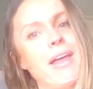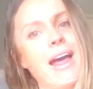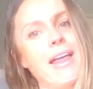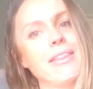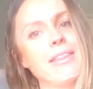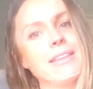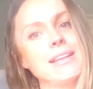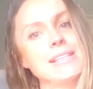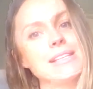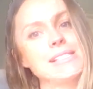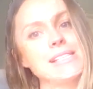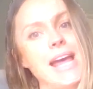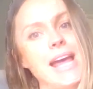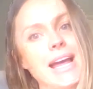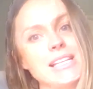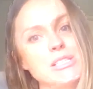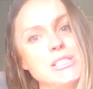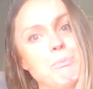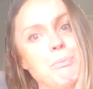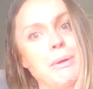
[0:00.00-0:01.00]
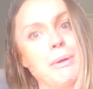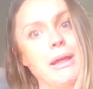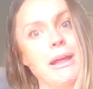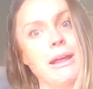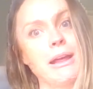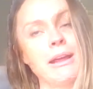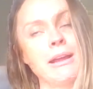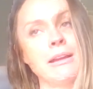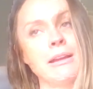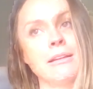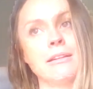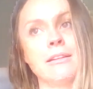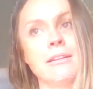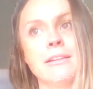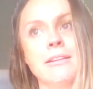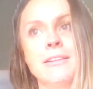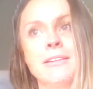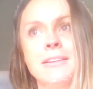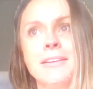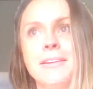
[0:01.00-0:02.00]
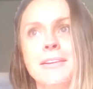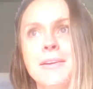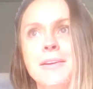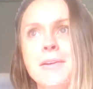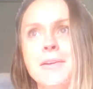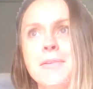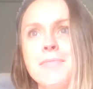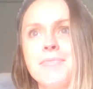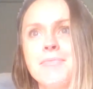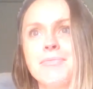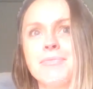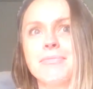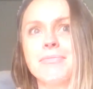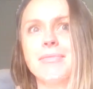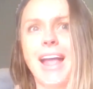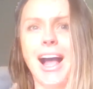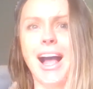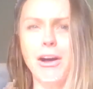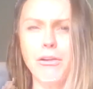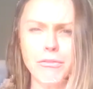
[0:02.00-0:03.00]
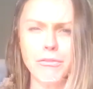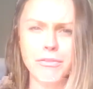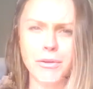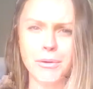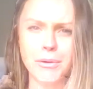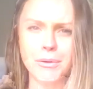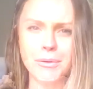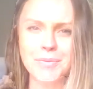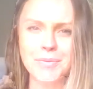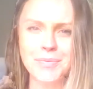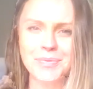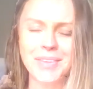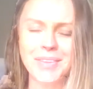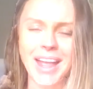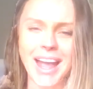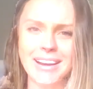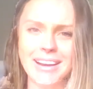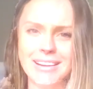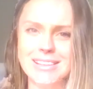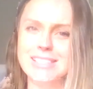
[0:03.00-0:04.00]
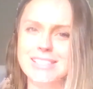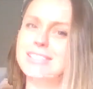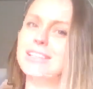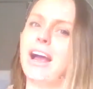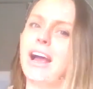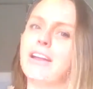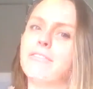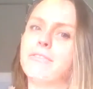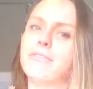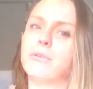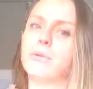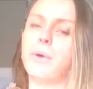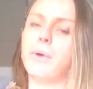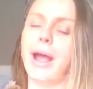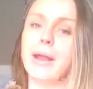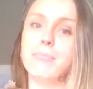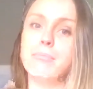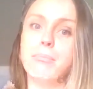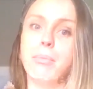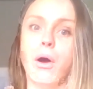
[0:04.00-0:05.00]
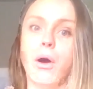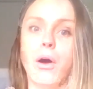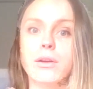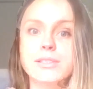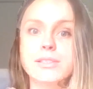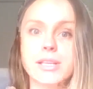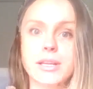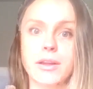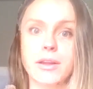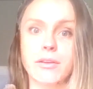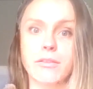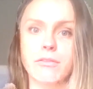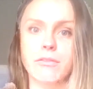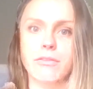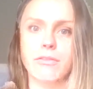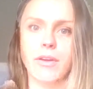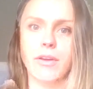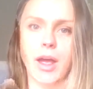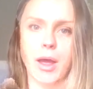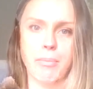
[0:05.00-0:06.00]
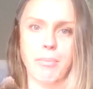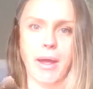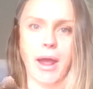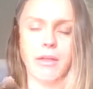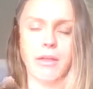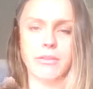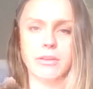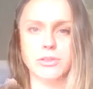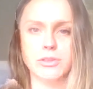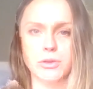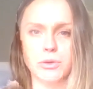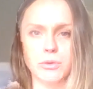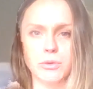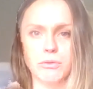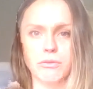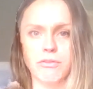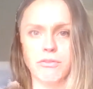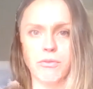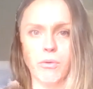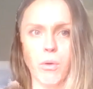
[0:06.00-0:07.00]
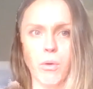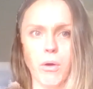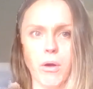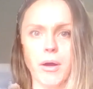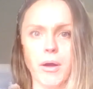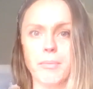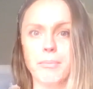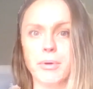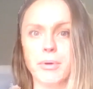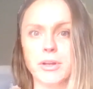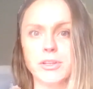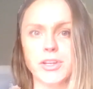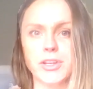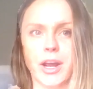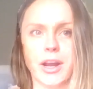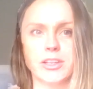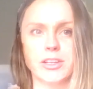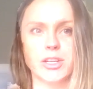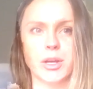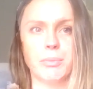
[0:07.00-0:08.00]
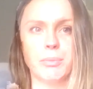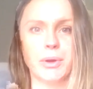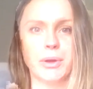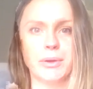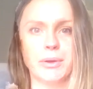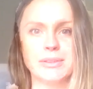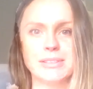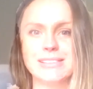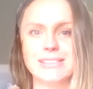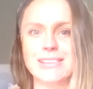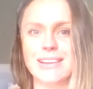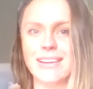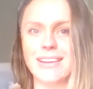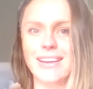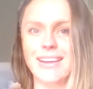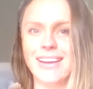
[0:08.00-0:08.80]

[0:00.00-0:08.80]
that this has been helpful and insightful and positive about the 2-4 projector, because